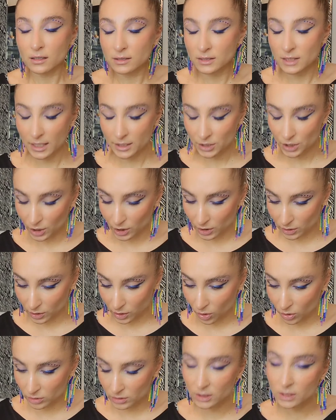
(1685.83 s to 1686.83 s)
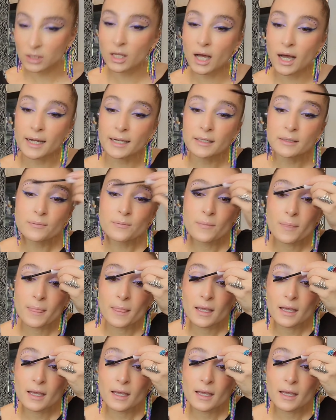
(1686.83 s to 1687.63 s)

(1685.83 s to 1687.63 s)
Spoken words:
such a long line.